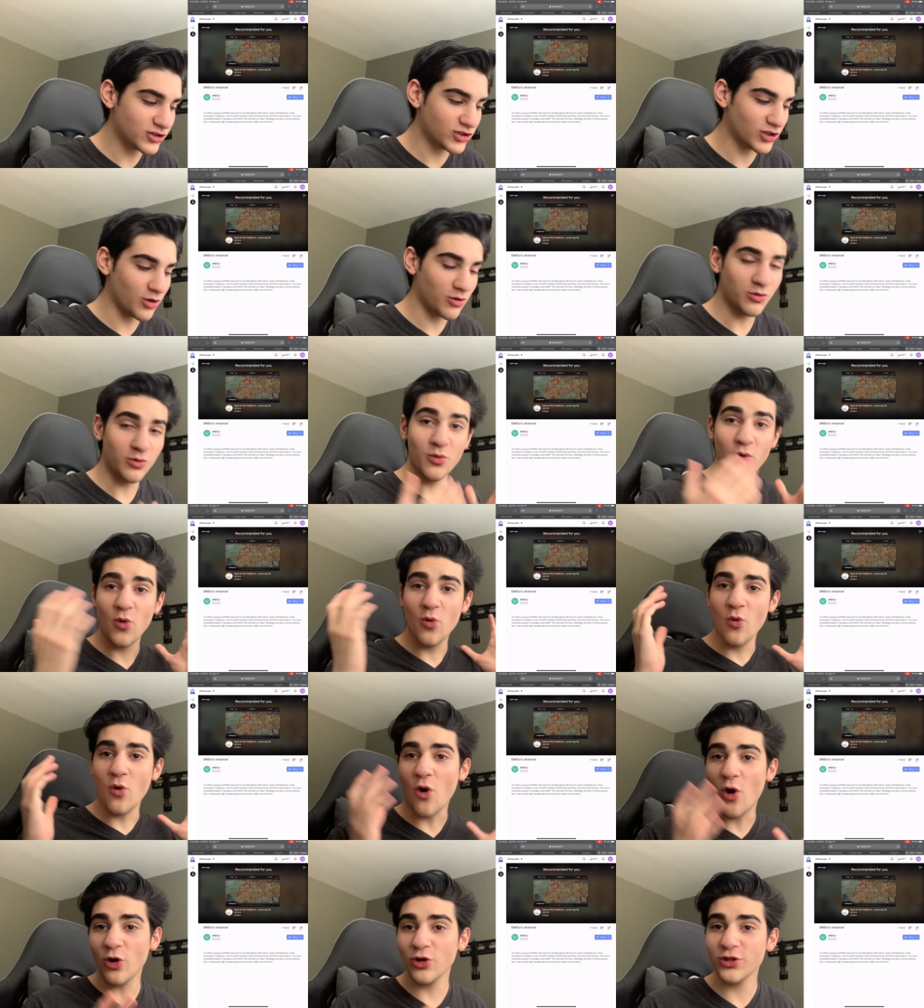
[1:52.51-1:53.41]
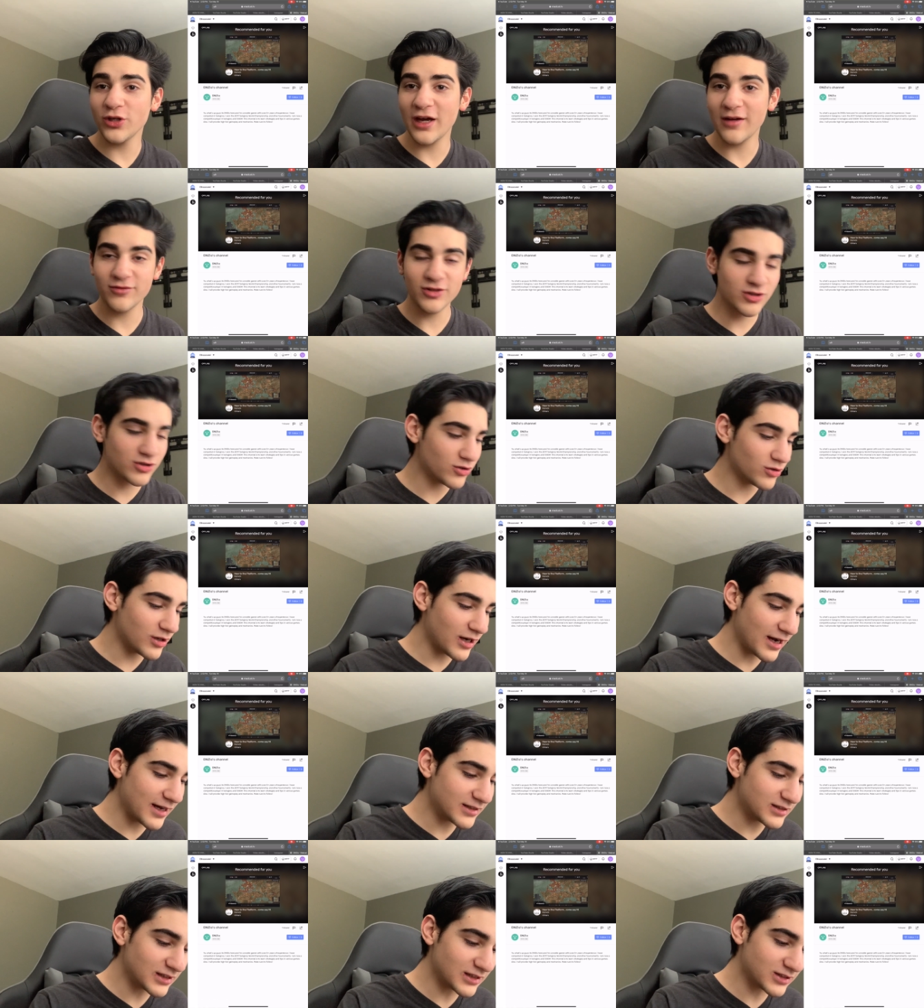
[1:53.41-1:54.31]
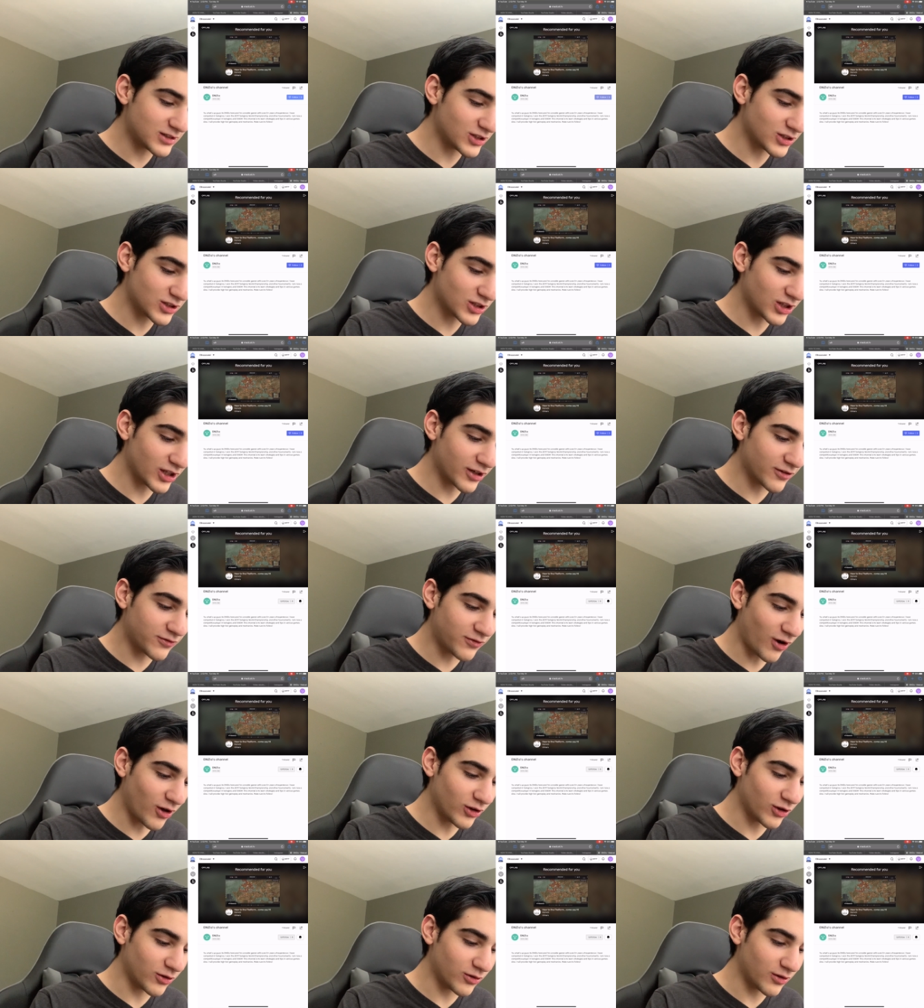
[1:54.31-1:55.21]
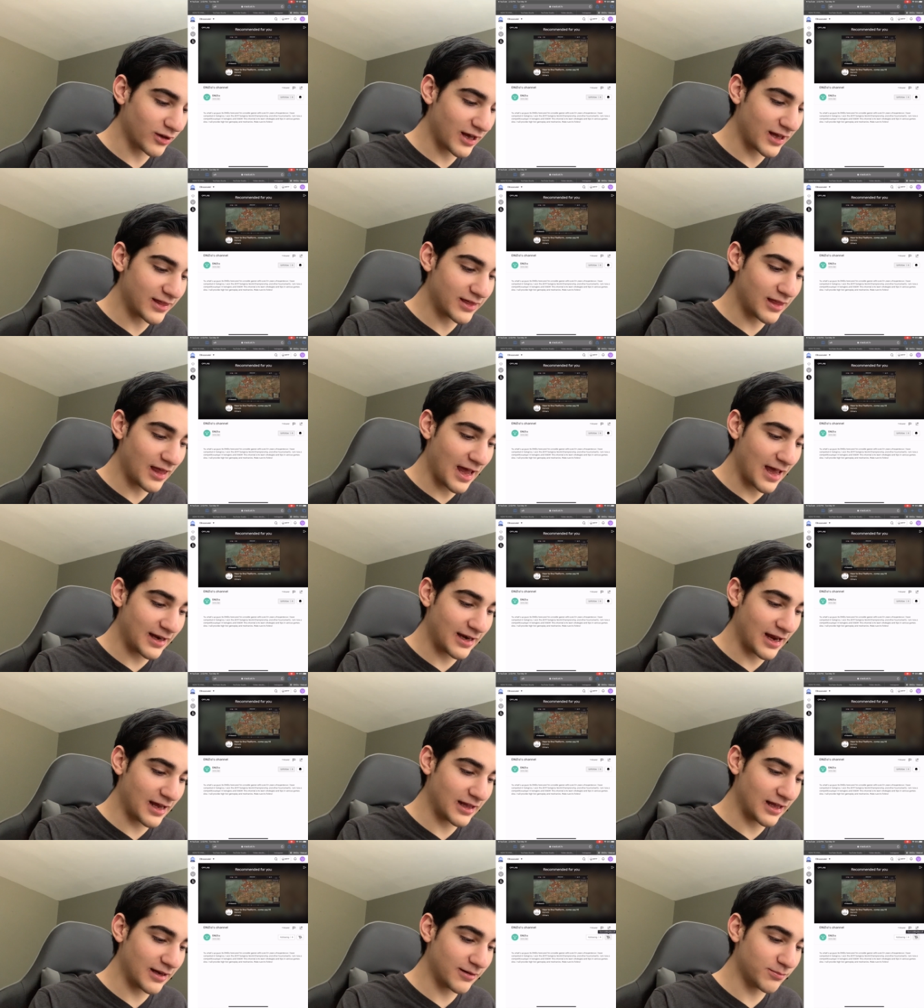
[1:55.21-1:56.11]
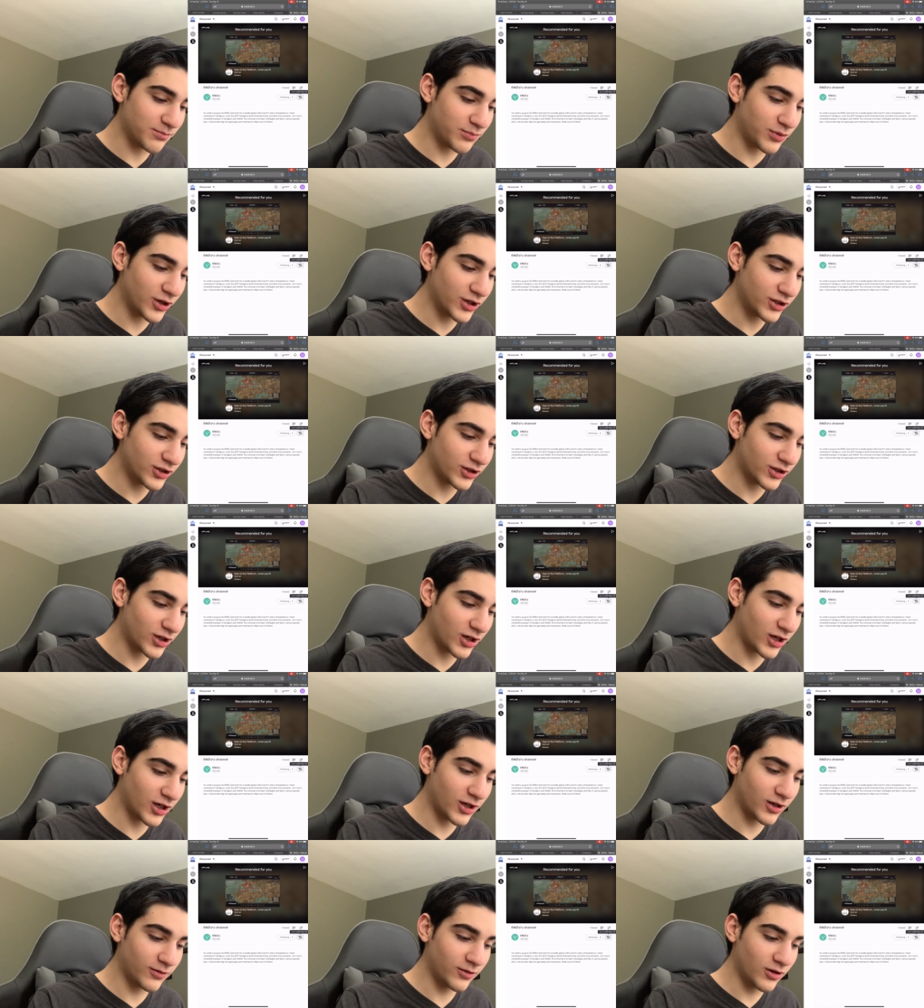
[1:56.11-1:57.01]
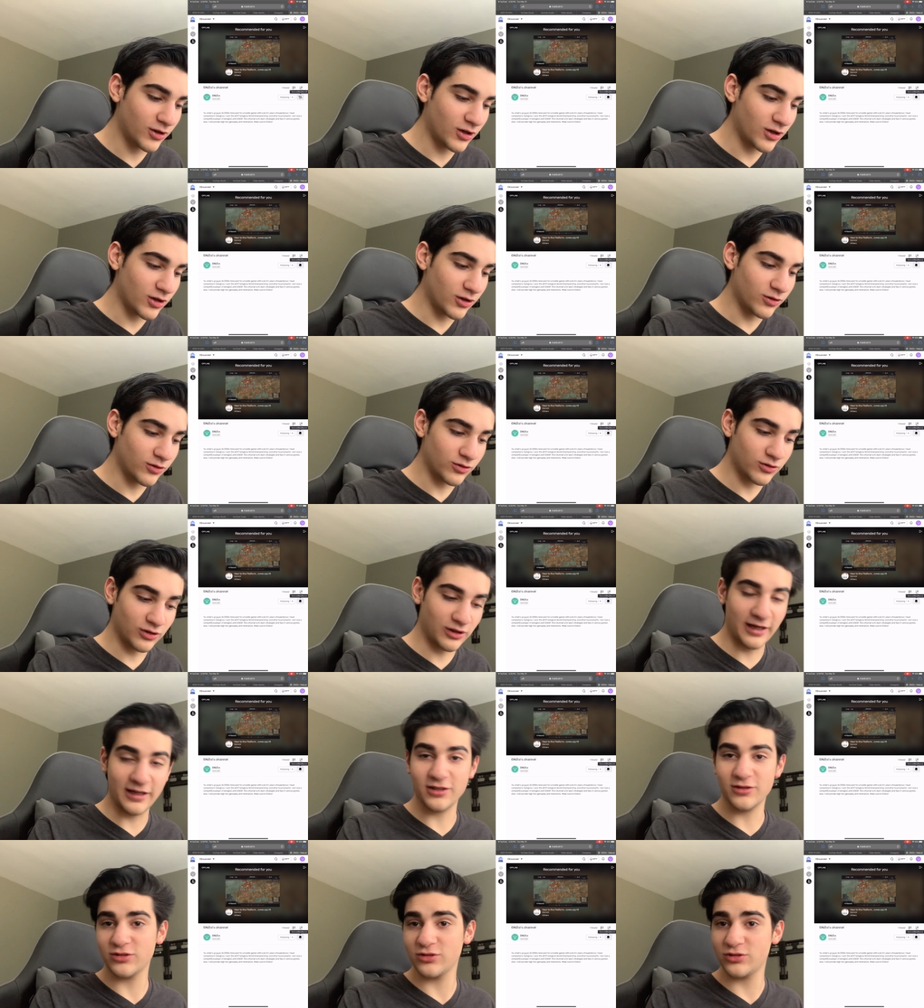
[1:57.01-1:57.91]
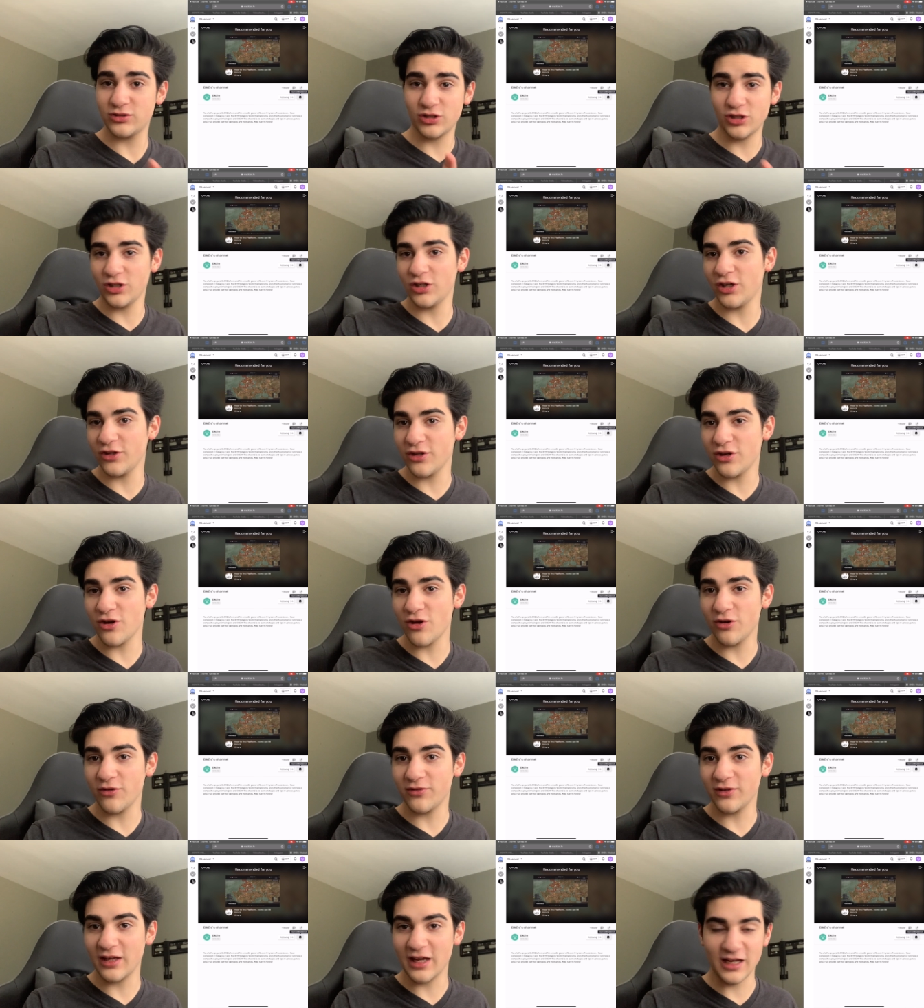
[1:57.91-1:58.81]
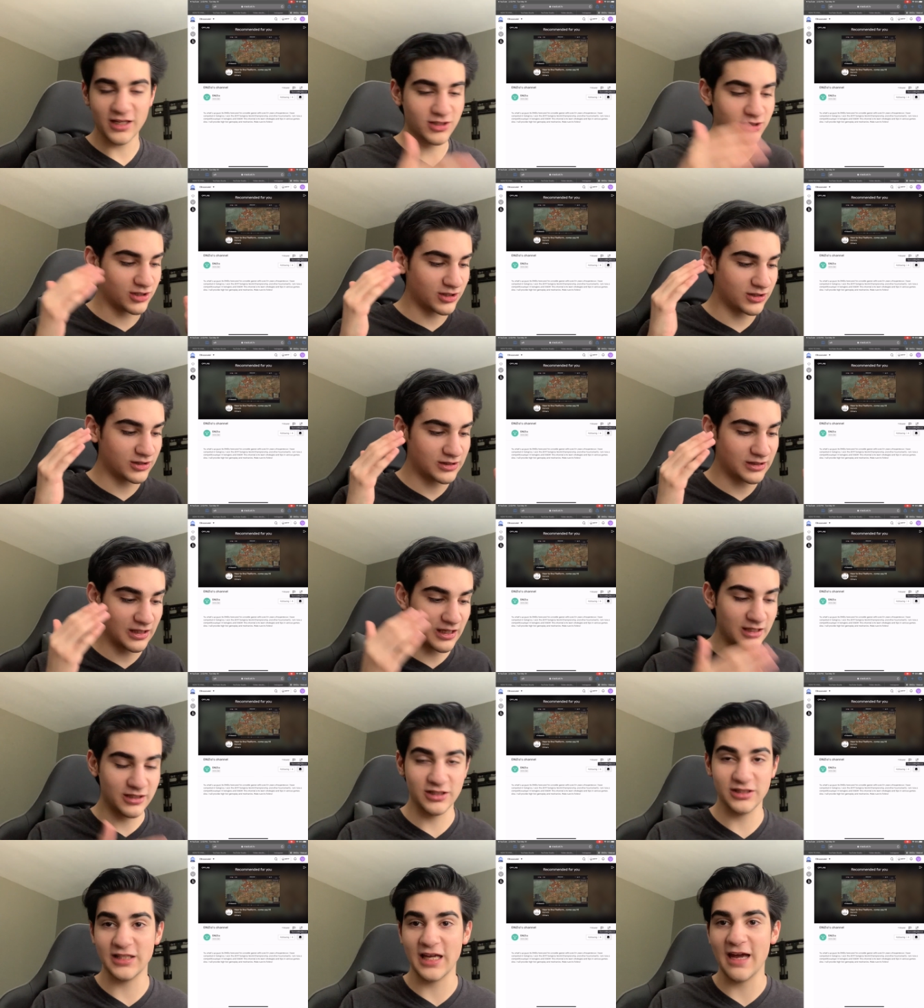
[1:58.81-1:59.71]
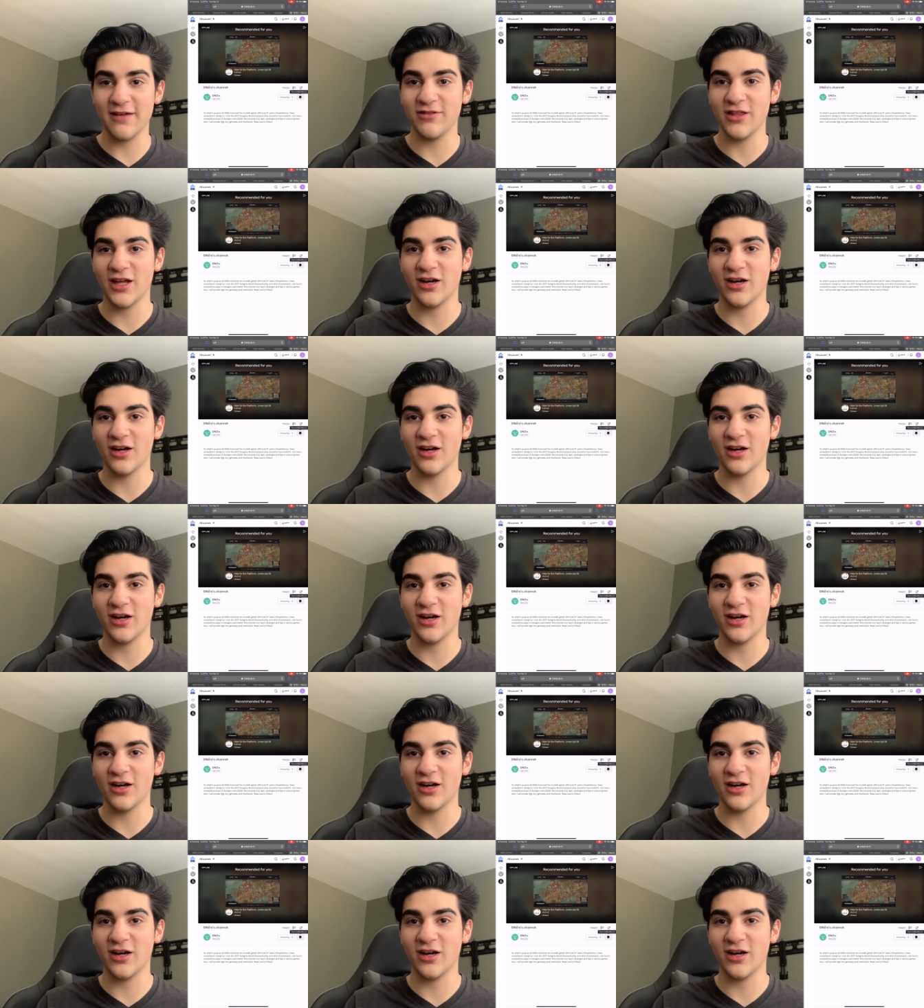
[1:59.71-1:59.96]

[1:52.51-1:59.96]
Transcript: So all you have to do guys is just click follow and and and put your uh like turn on the notifications and just have